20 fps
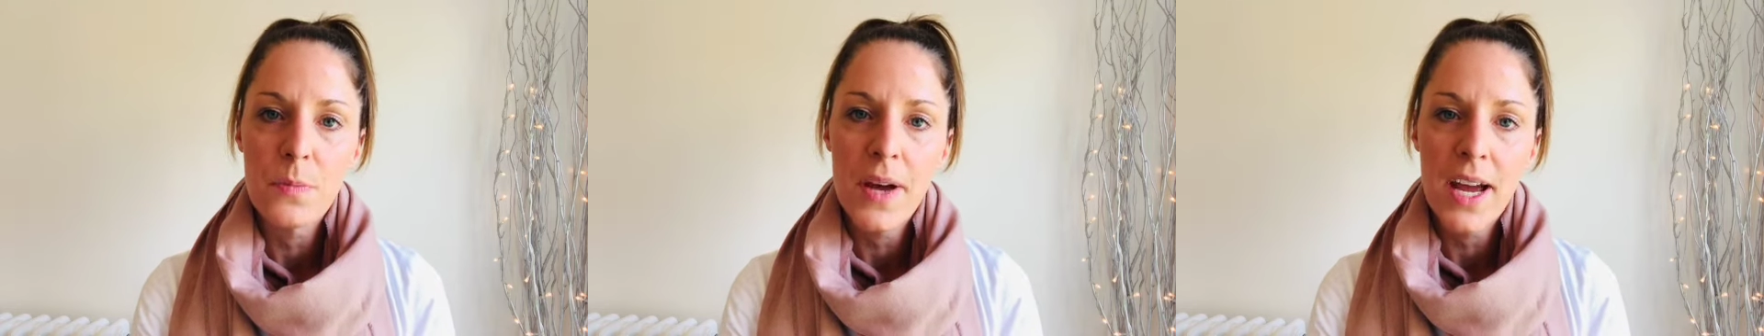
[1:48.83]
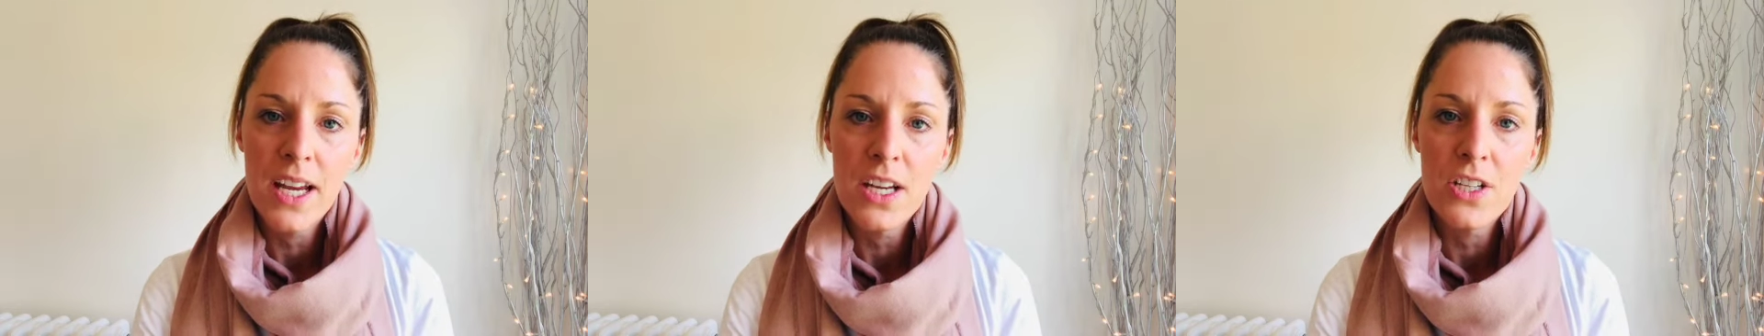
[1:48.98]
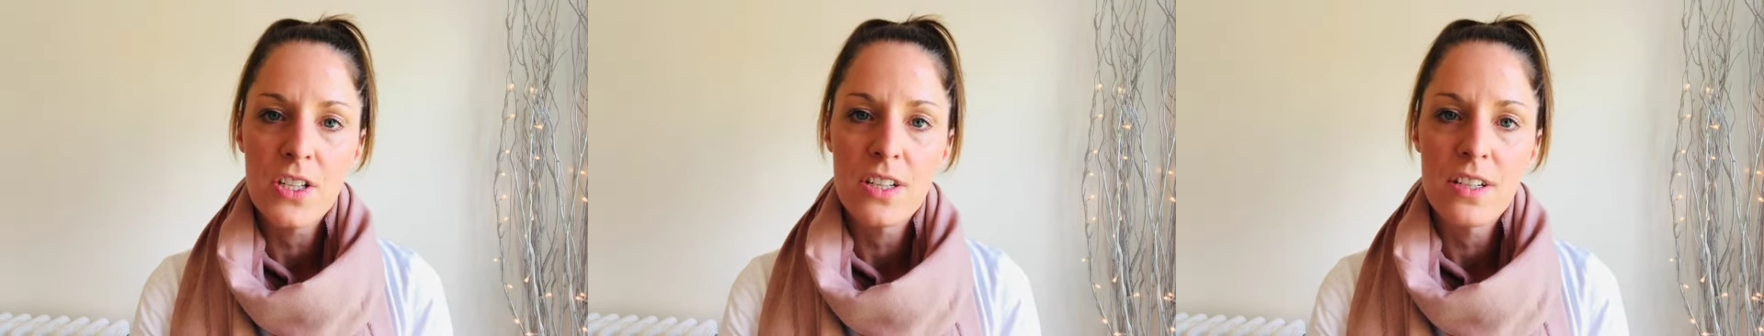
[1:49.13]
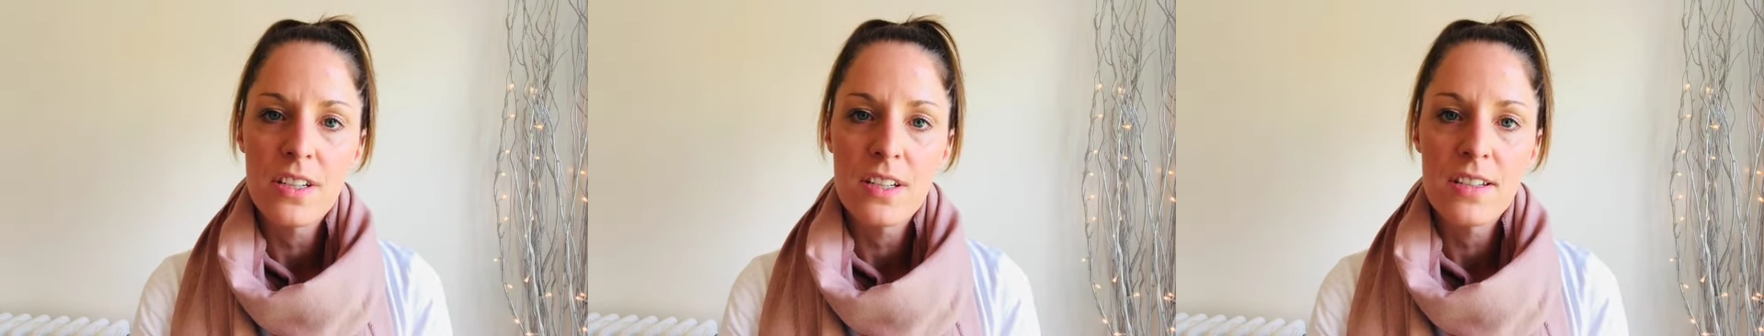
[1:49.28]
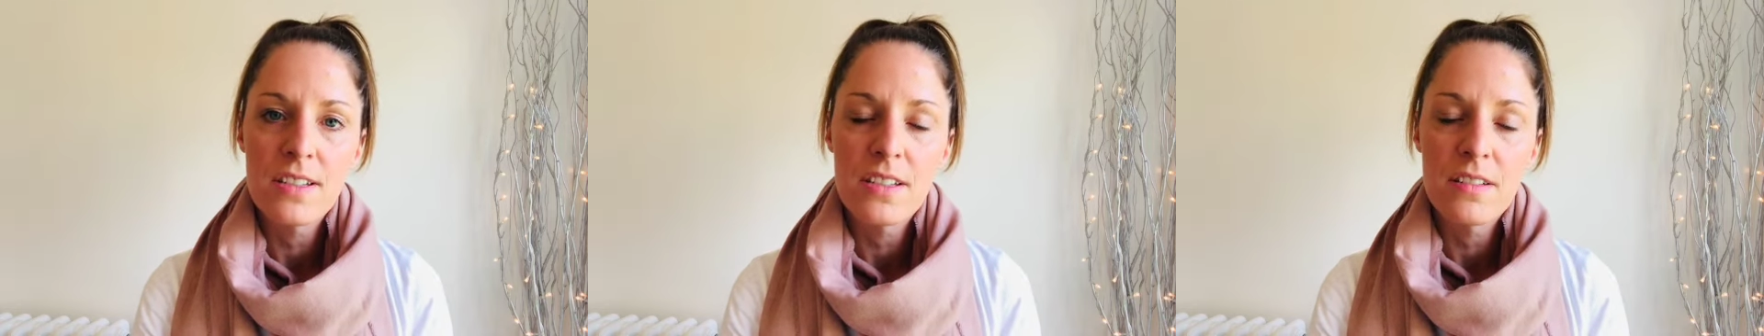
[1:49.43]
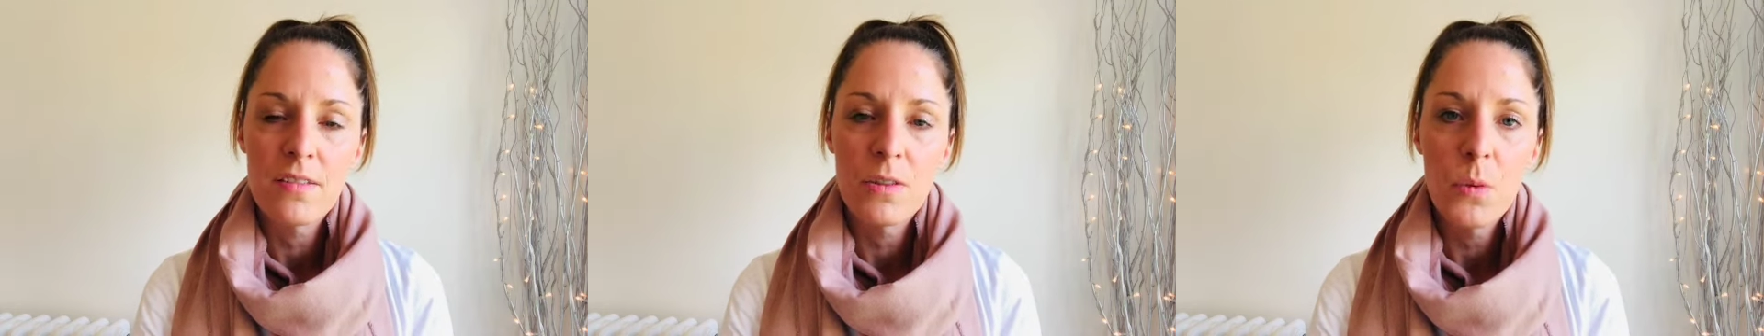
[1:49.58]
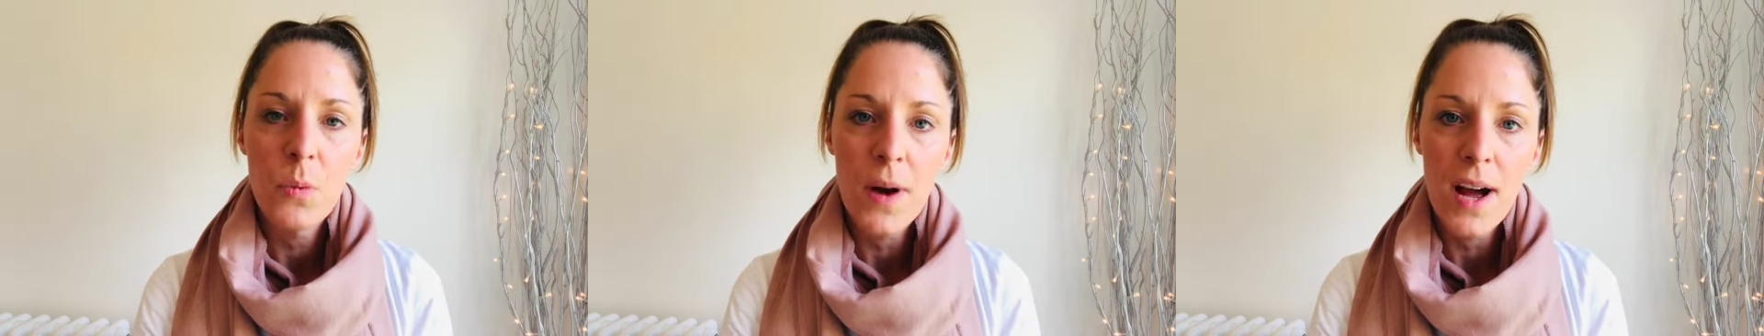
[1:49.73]
patients
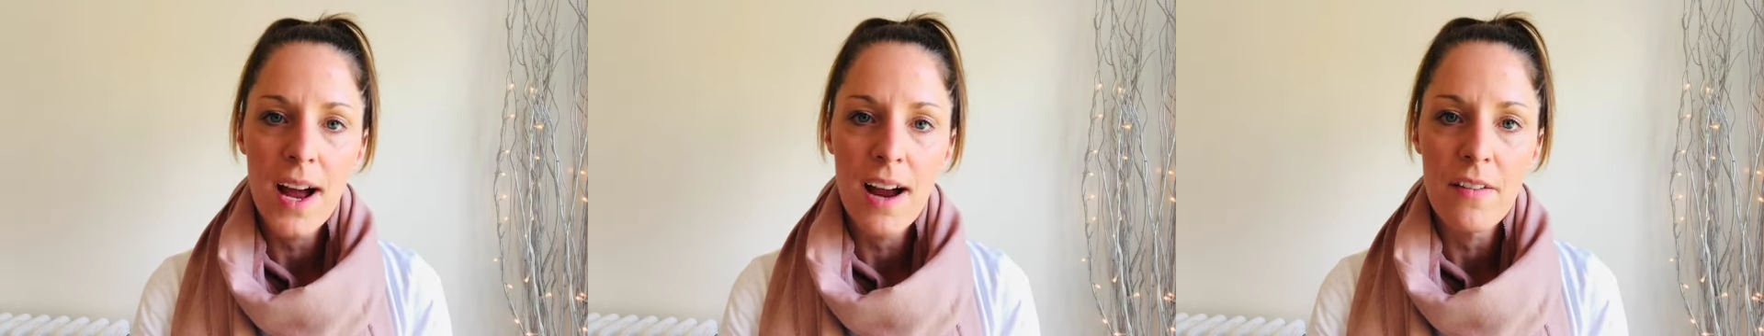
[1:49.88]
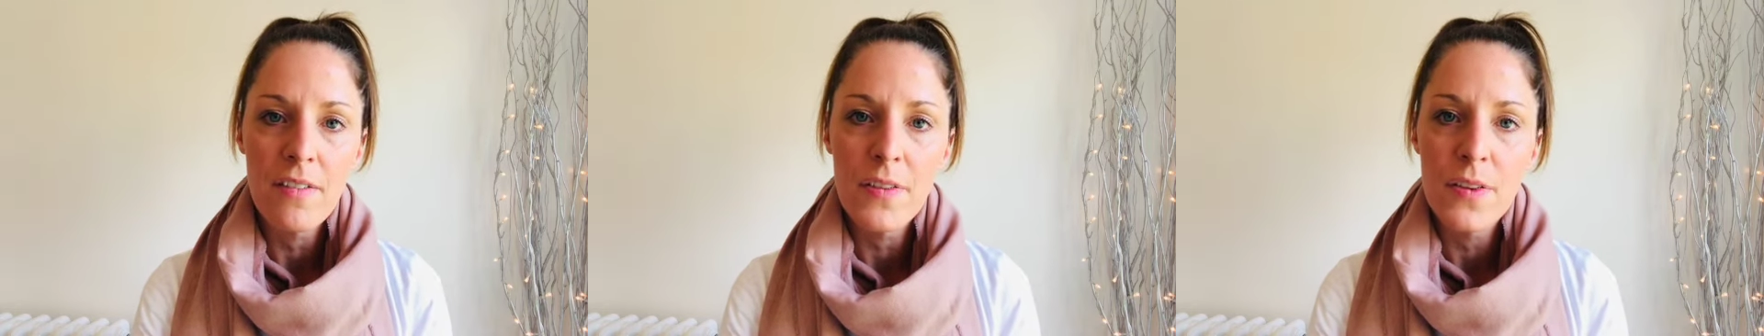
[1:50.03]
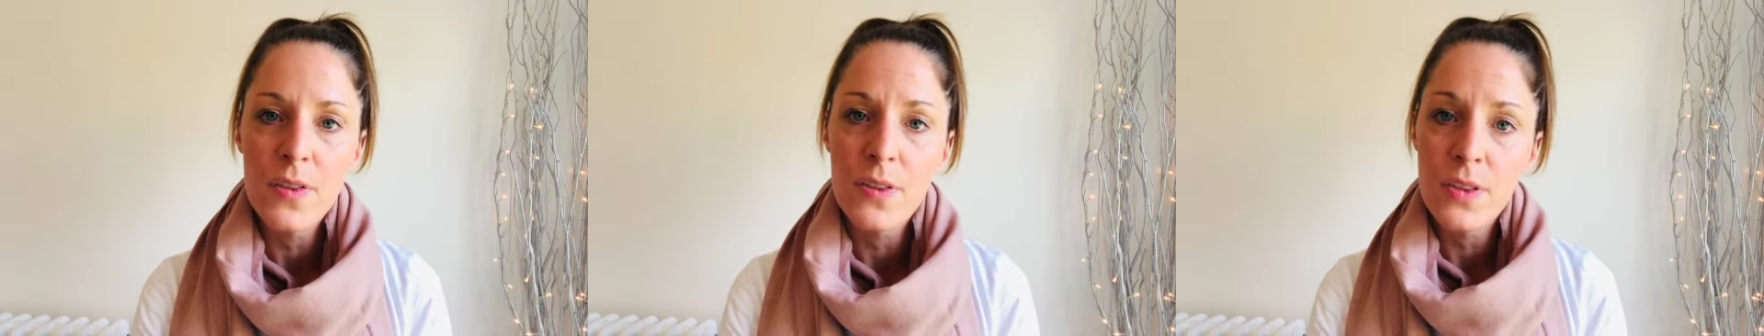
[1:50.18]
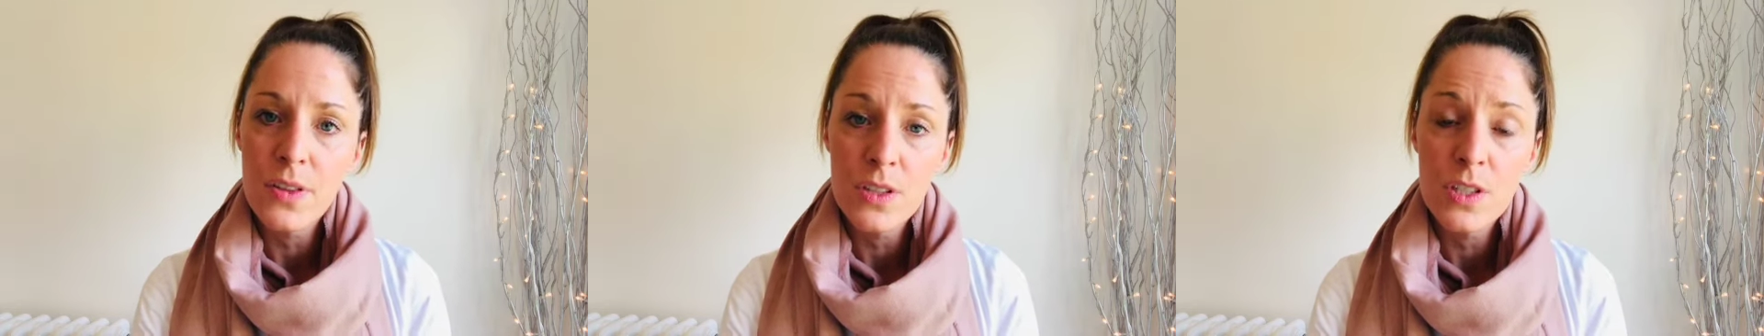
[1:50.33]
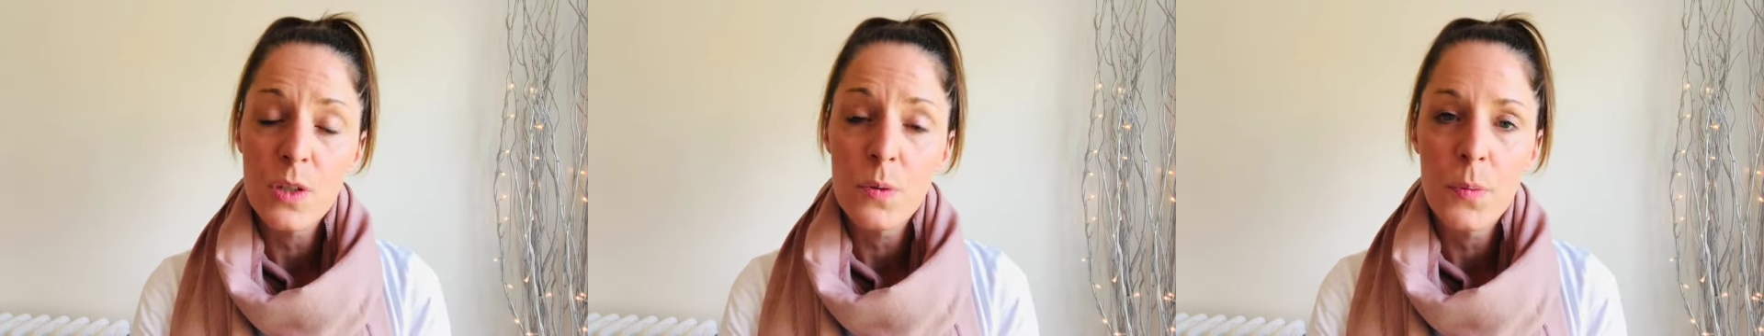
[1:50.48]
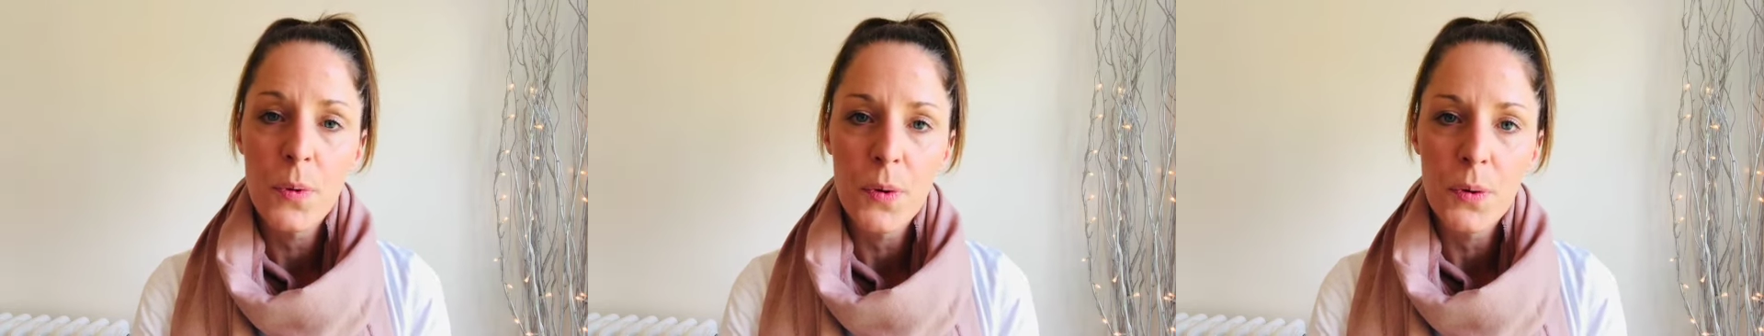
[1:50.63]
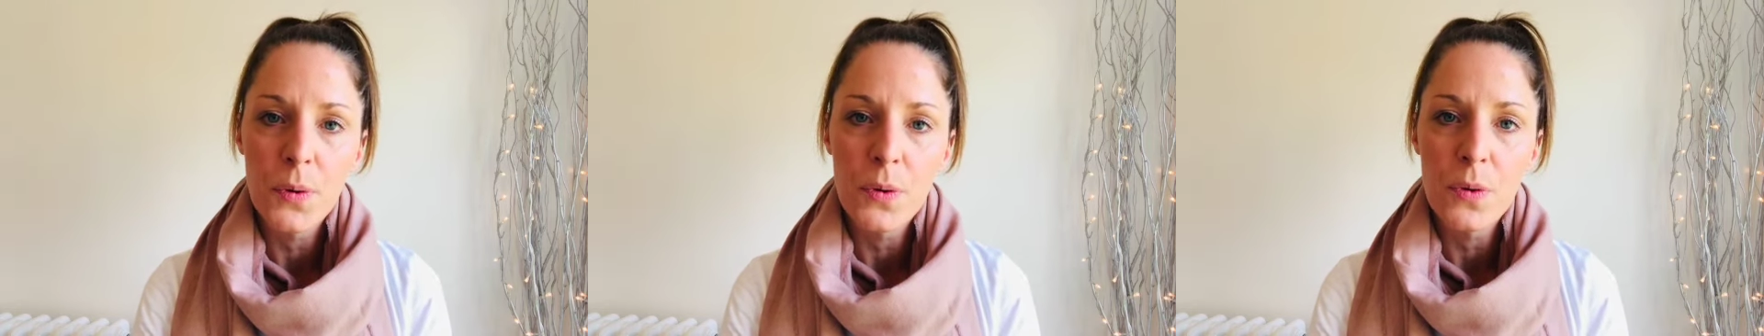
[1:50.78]
are aware of the
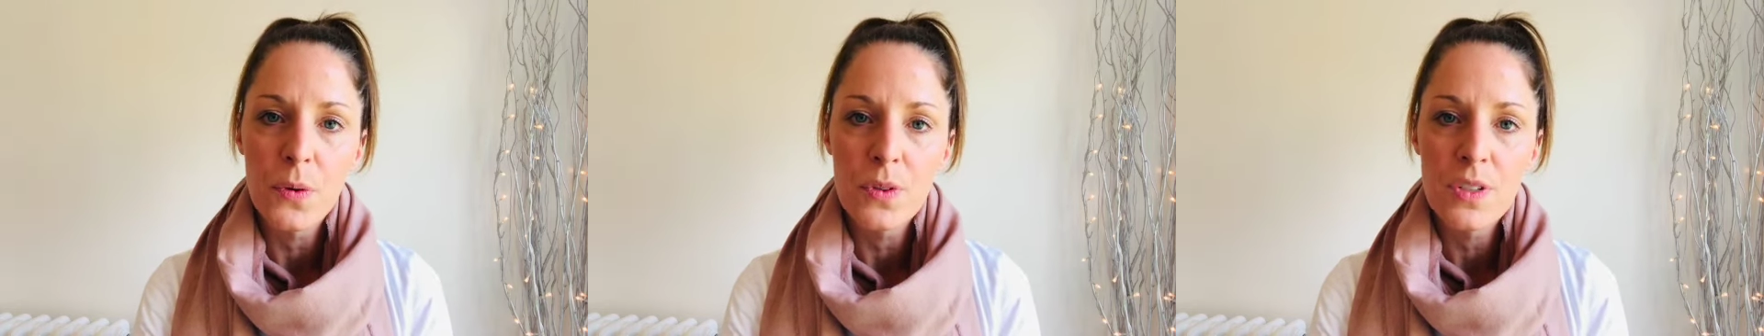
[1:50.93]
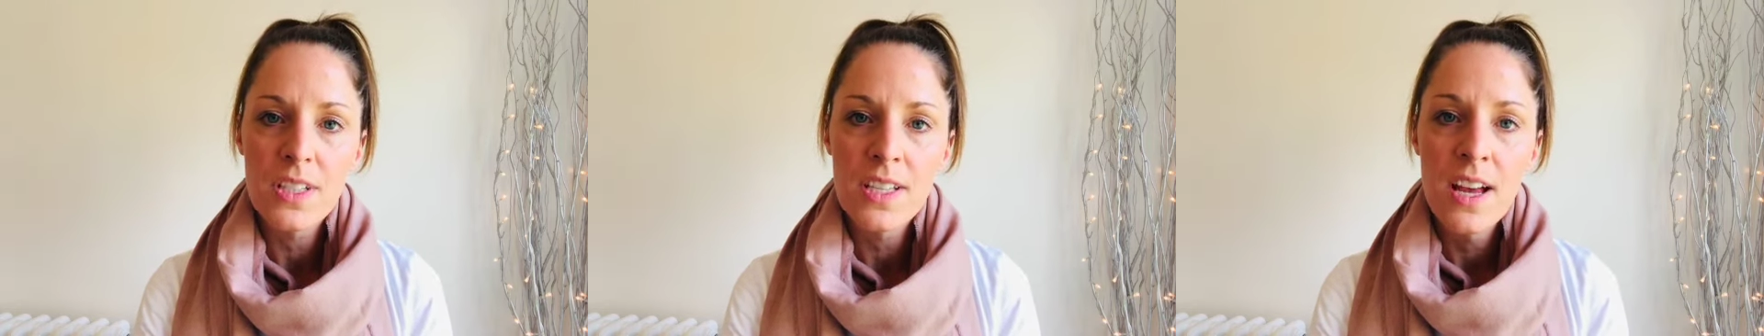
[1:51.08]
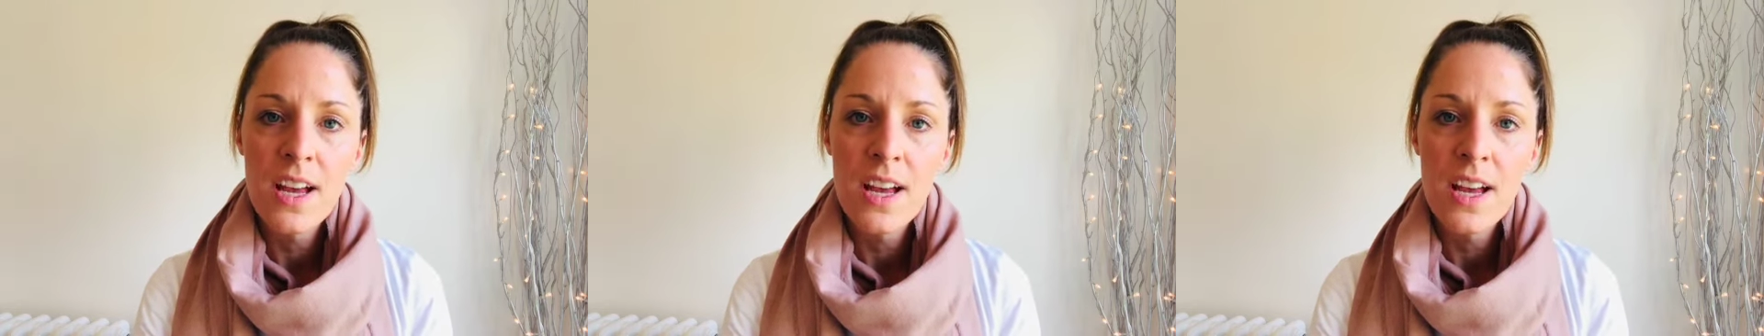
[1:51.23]
support